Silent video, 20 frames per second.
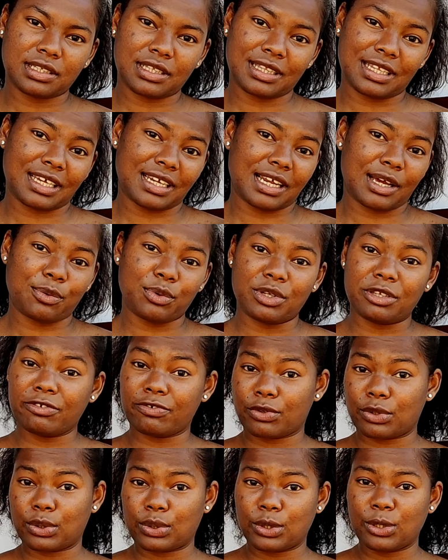that I will
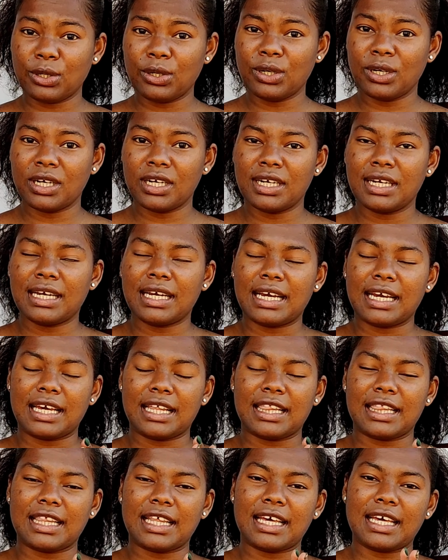forgo
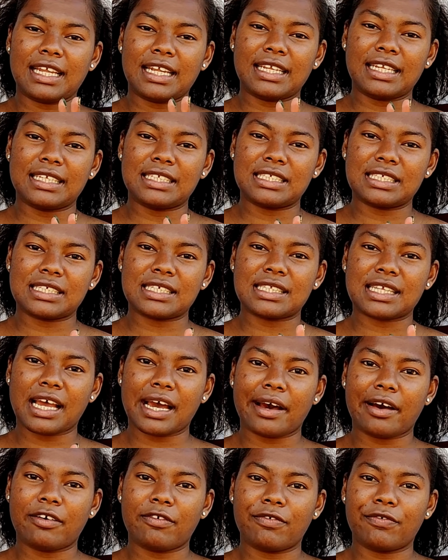and then just
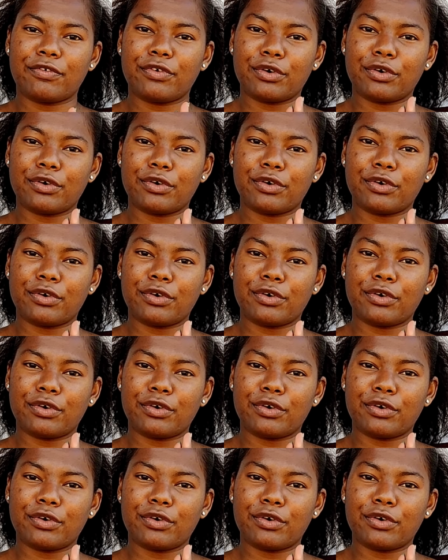have